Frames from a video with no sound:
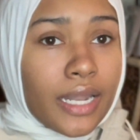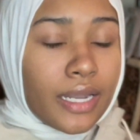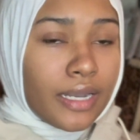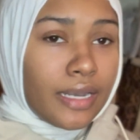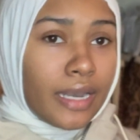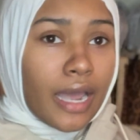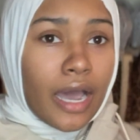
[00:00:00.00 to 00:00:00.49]

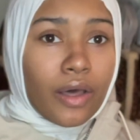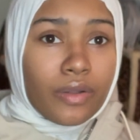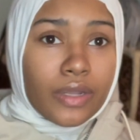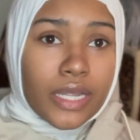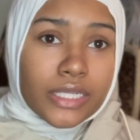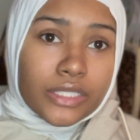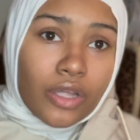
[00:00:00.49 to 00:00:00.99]
Now
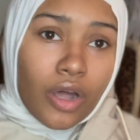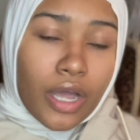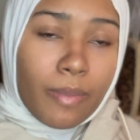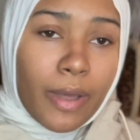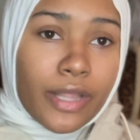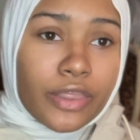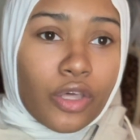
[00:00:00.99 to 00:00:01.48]
let's talk
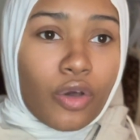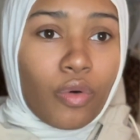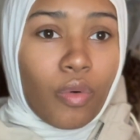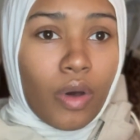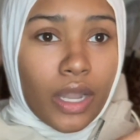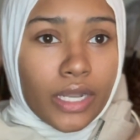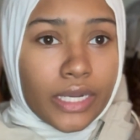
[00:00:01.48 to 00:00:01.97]
about the
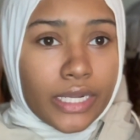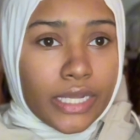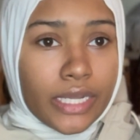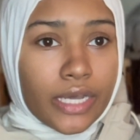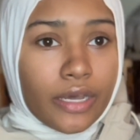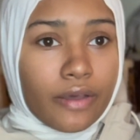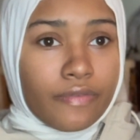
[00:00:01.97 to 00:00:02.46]

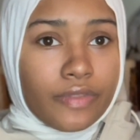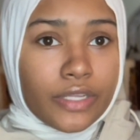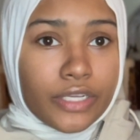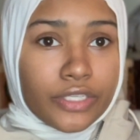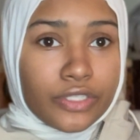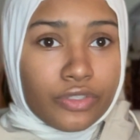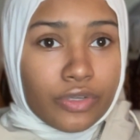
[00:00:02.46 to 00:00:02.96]
quality of
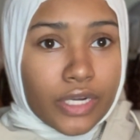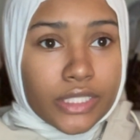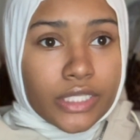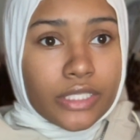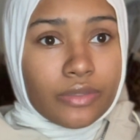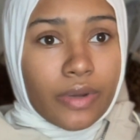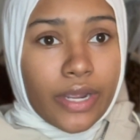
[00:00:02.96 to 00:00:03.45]
these
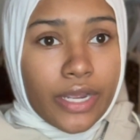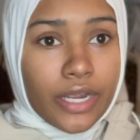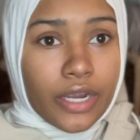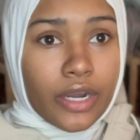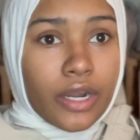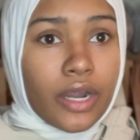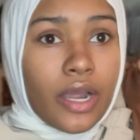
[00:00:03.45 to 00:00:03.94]
dresses right
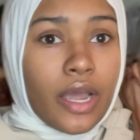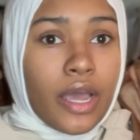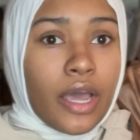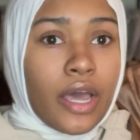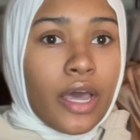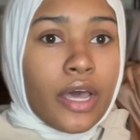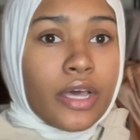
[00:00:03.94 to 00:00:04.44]
here.
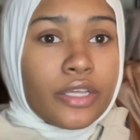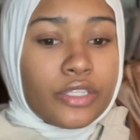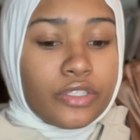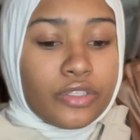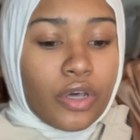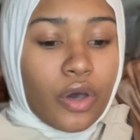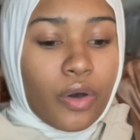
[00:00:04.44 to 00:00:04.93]

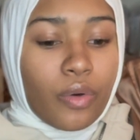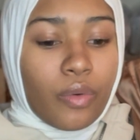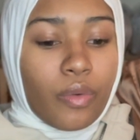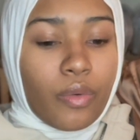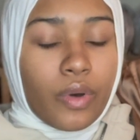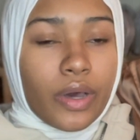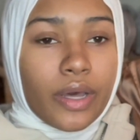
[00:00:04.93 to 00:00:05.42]

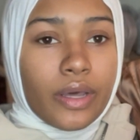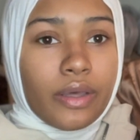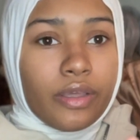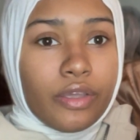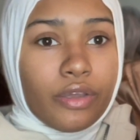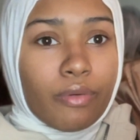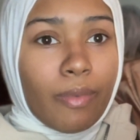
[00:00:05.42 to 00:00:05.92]
So
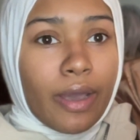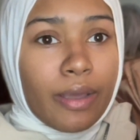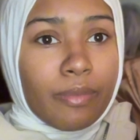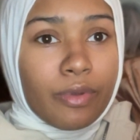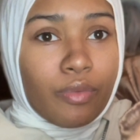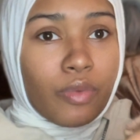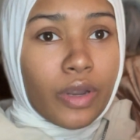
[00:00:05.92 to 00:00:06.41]
you might
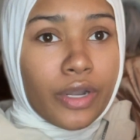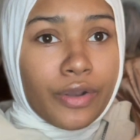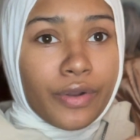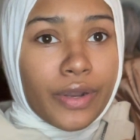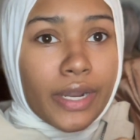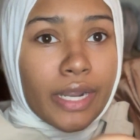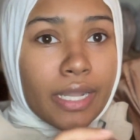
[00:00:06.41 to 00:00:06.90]
be
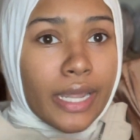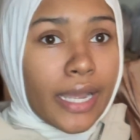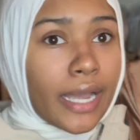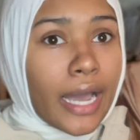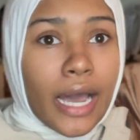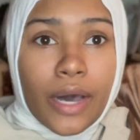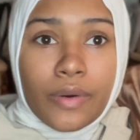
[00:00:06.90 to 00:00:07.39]
wondering, like,
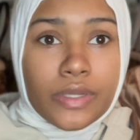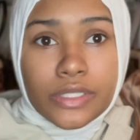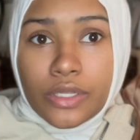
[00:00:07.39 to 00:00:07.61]
how is the